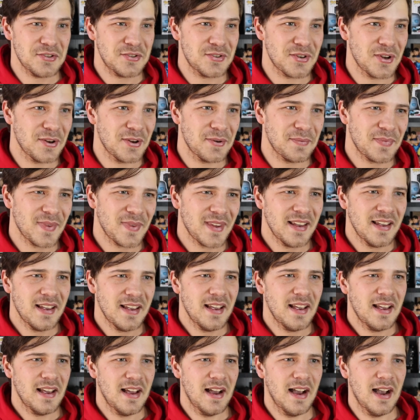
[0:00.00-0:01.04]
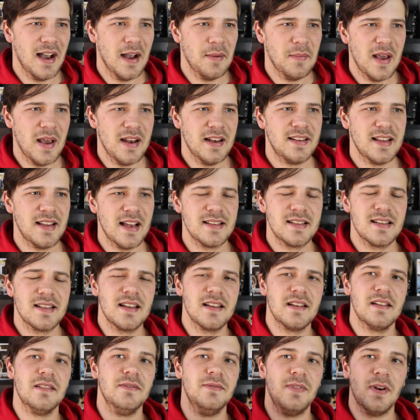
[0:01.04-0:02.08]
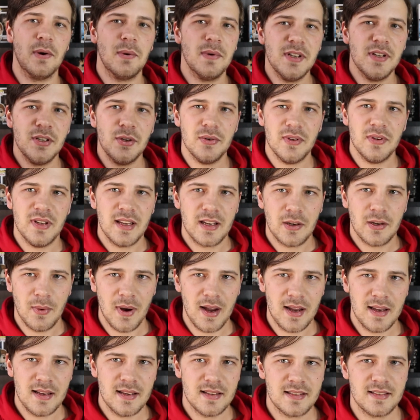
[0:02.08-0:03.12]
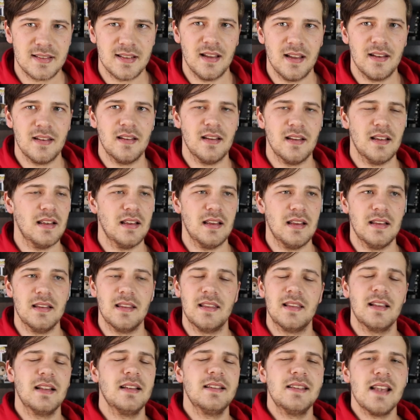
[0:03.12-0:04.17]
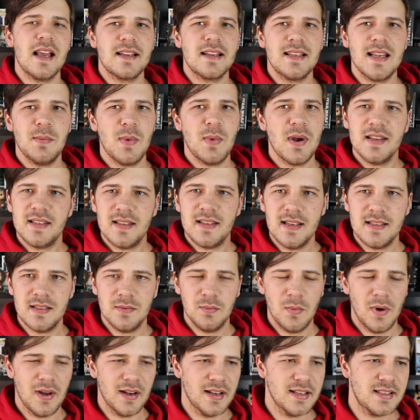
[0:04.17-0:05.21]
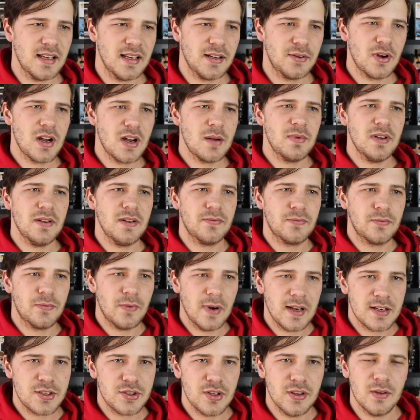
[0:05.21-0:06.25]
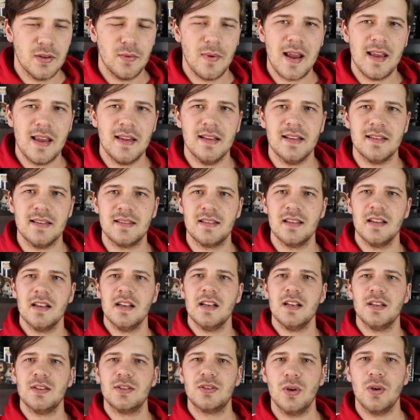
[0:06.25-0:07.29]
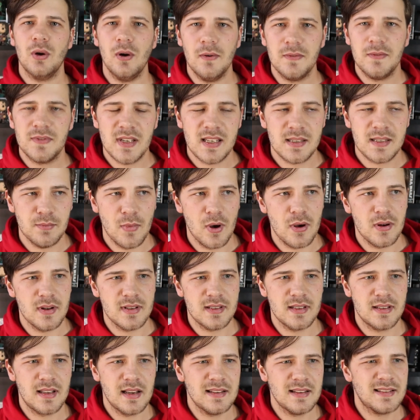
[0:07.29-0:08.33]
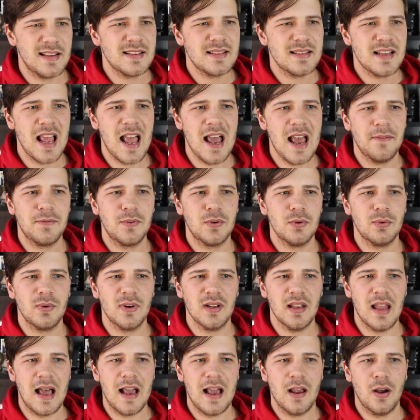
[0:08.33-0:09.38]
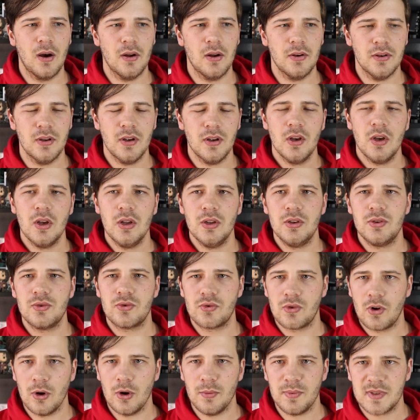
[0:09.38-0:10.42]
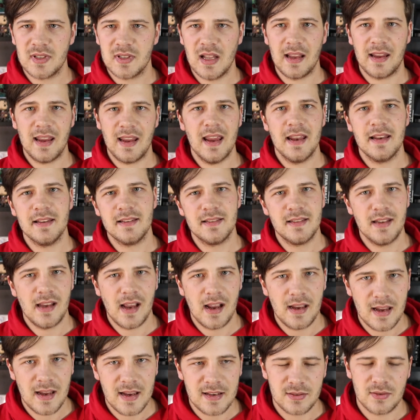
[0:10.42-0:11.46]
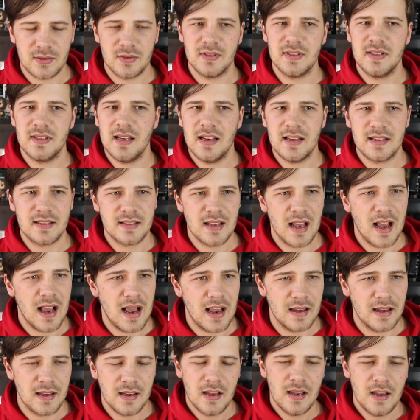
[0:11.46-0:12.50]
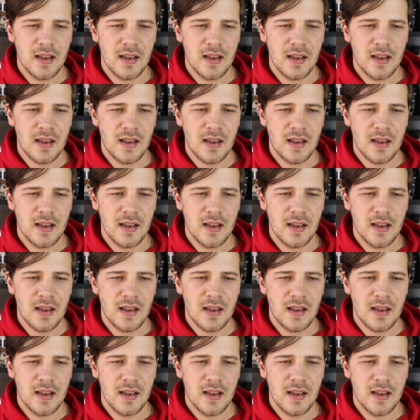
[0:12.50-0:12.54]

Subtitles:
show. And it does it in a very unique way. It's done the exact same way as Season 1. It's incredibly fresh in the way it solves these murders. It doesn't have to rely on tropes like NCIS or CSI,